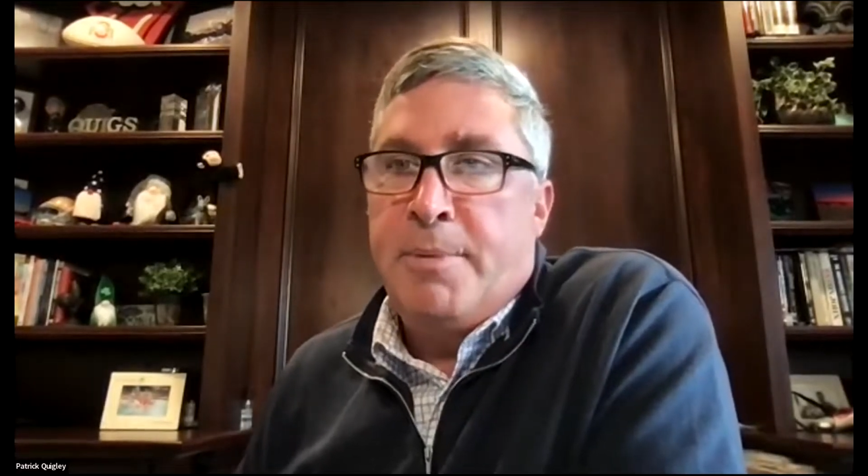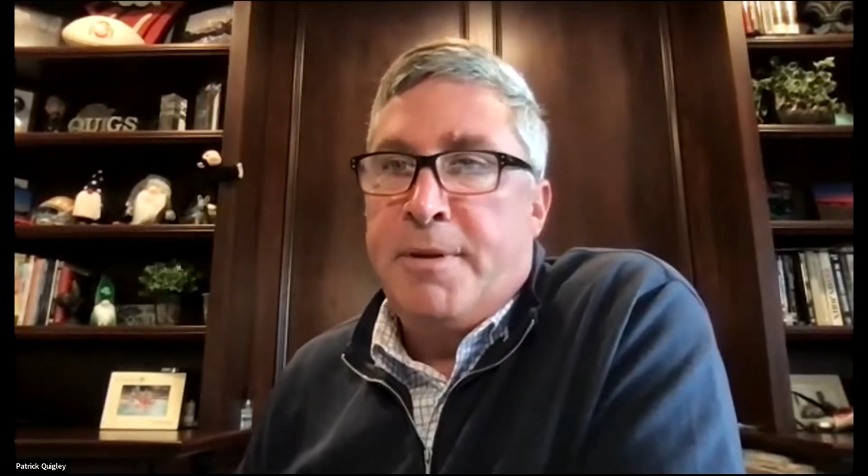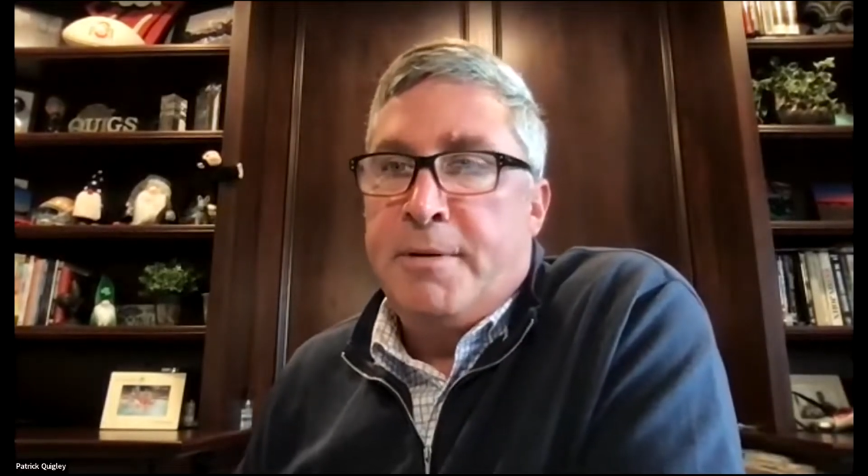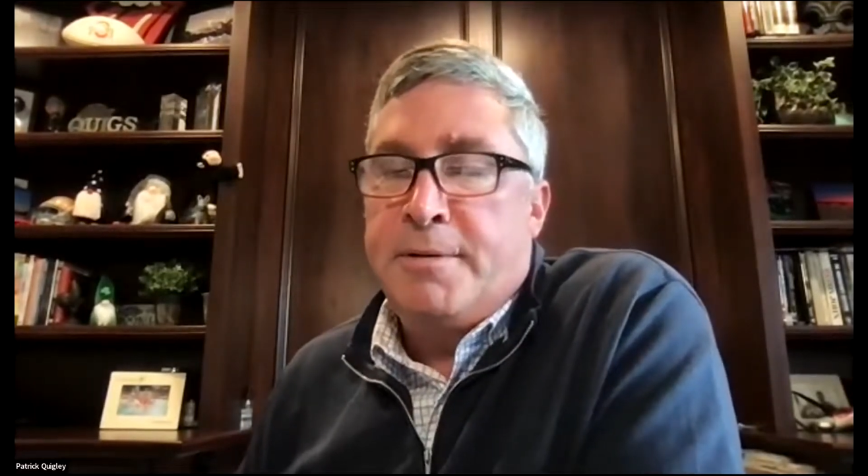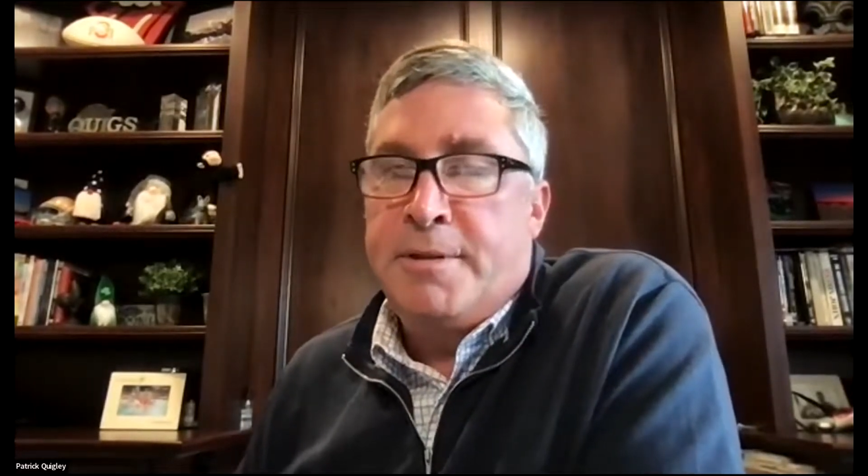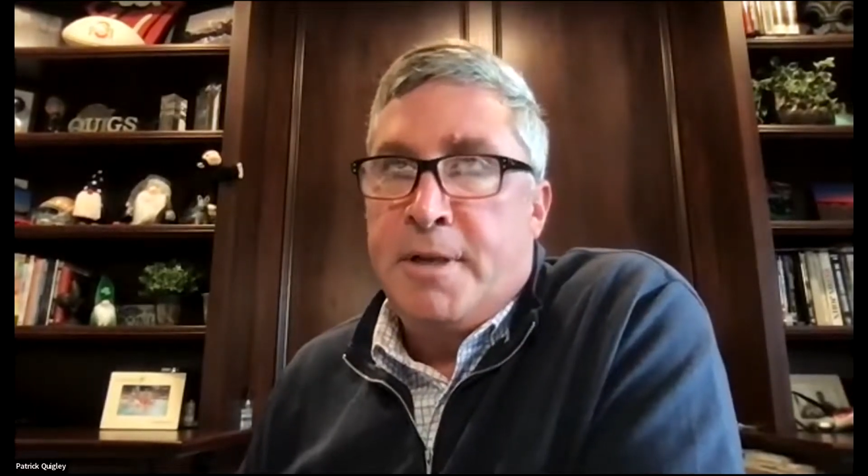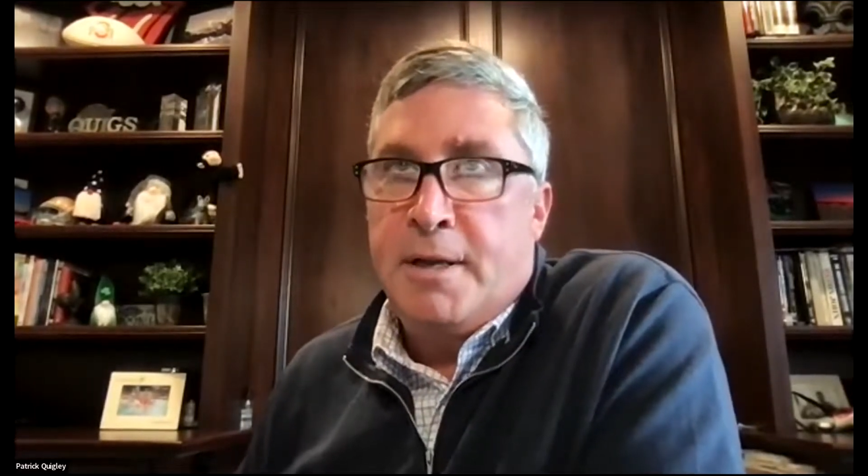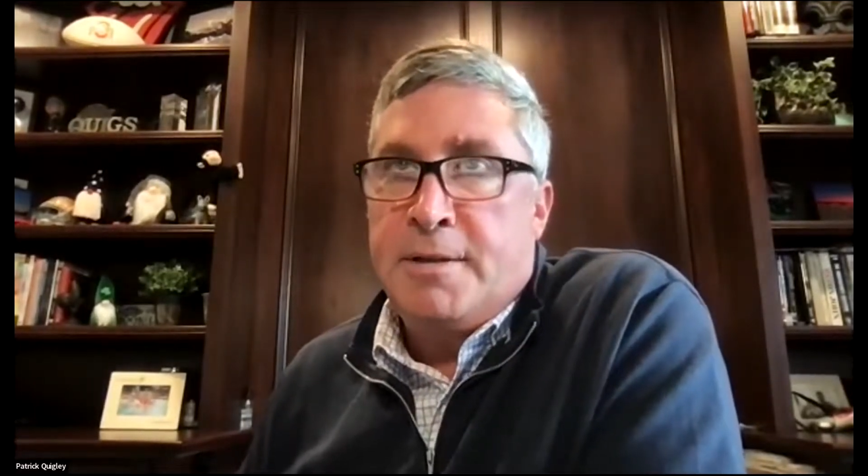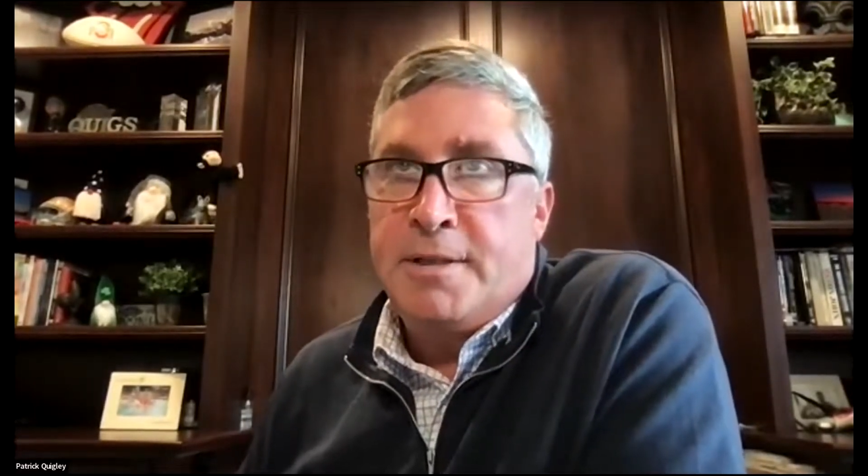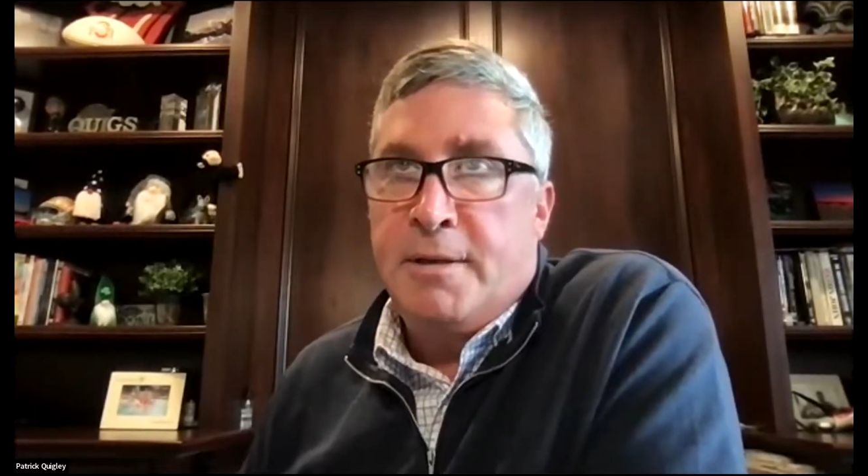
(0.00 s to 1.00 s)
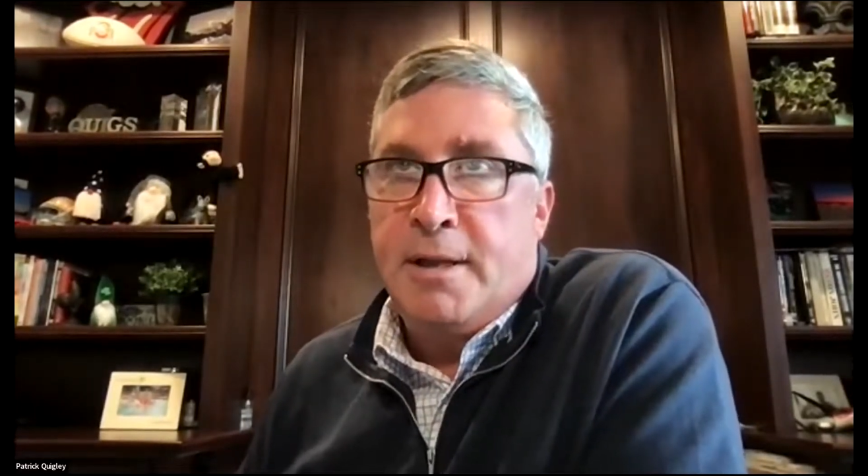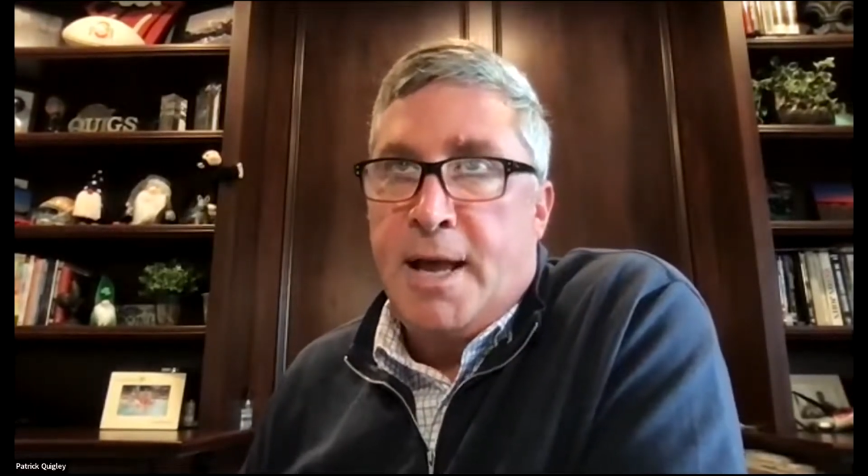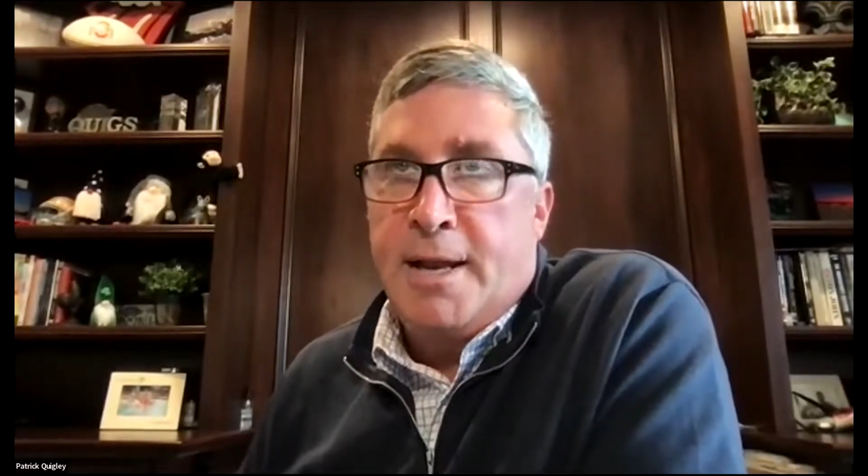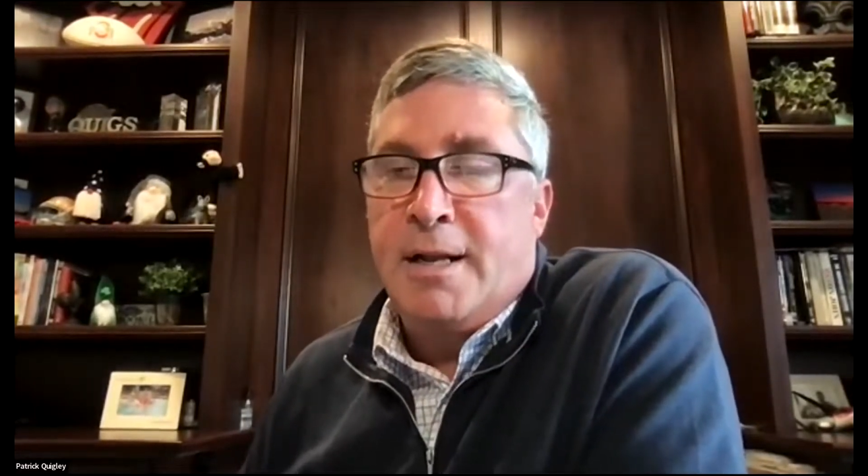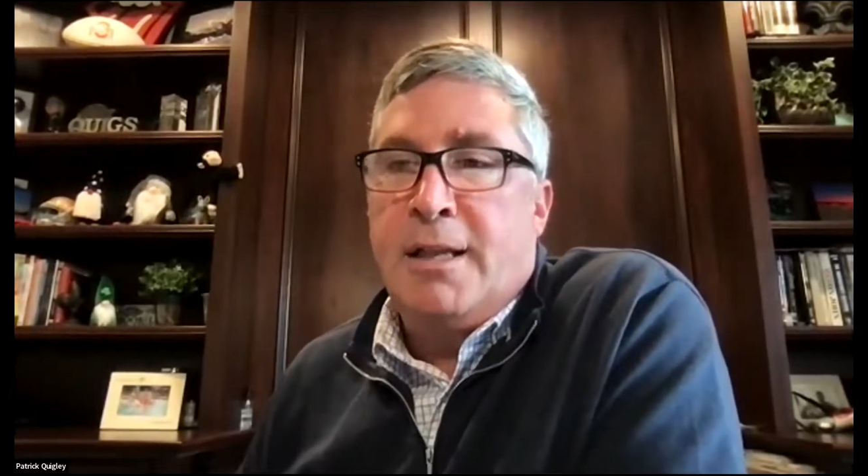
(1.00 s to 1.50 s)
but there's still a
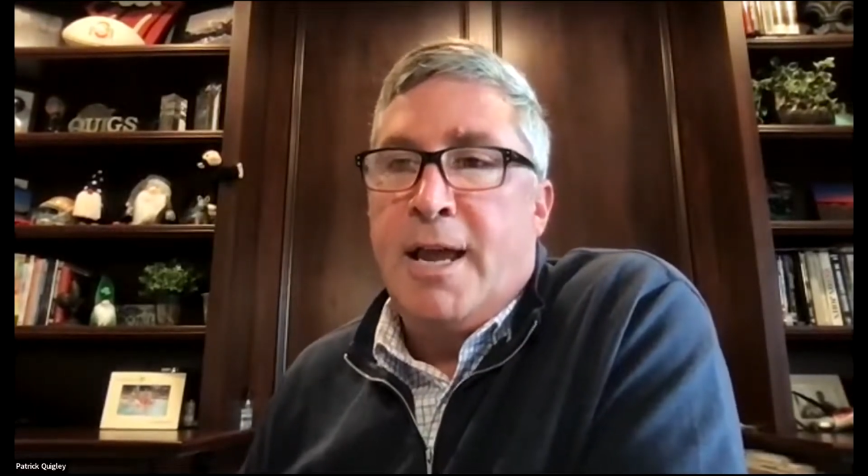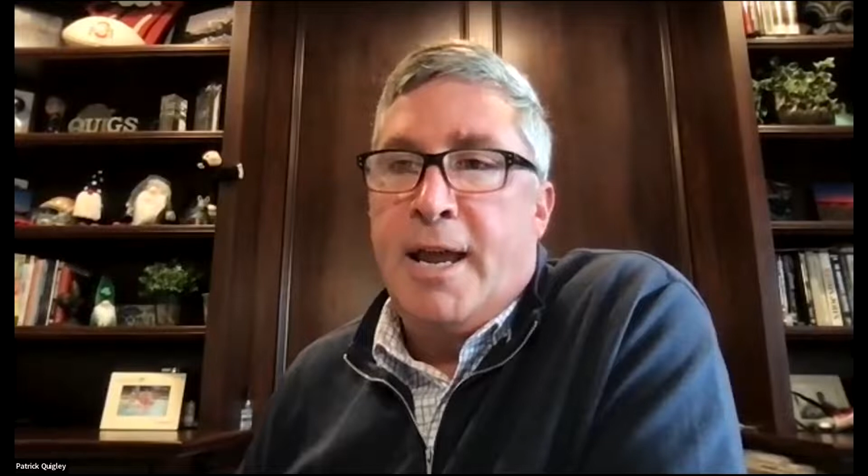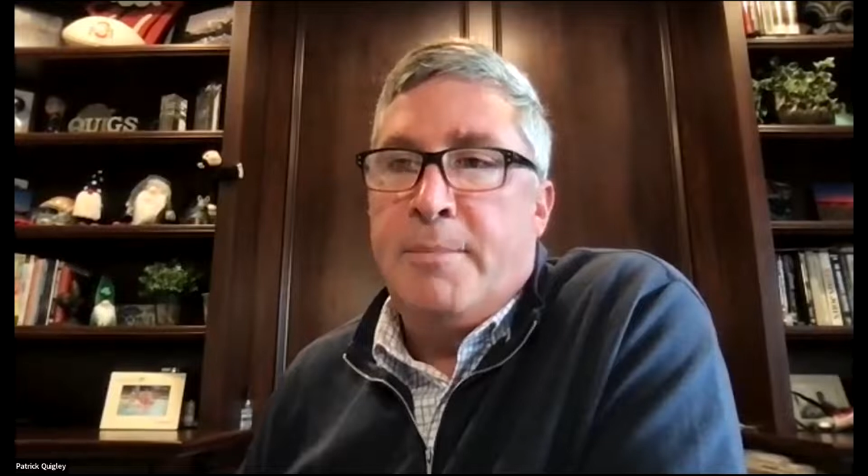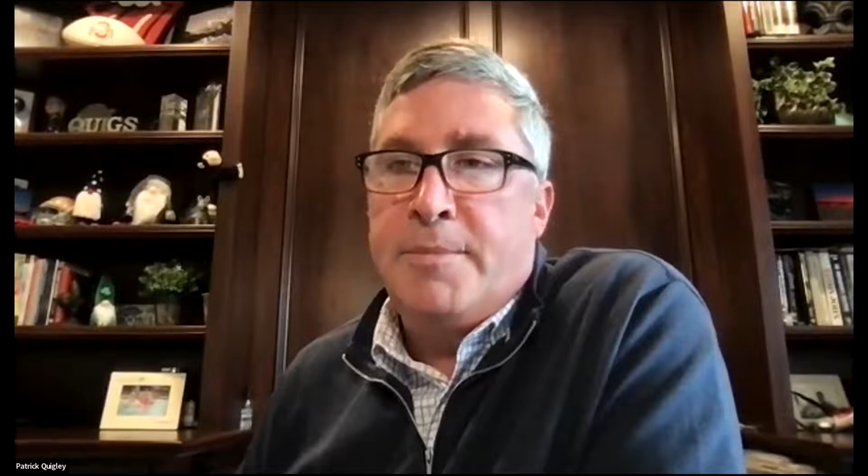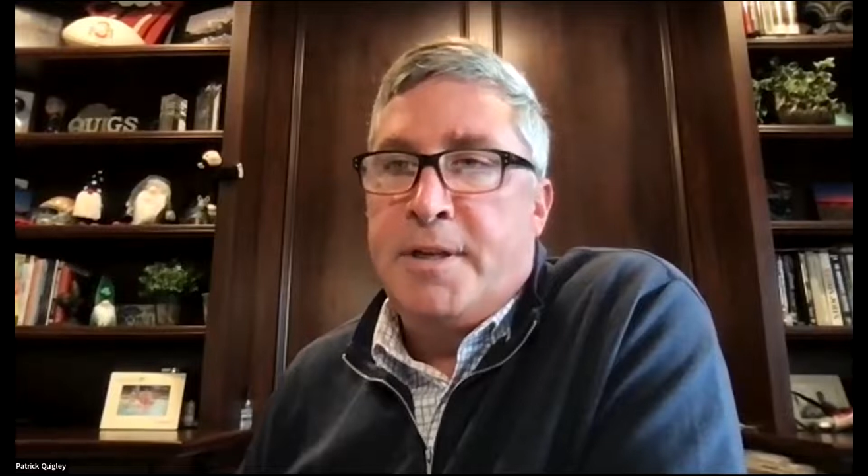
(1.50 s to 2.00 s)
lot of claims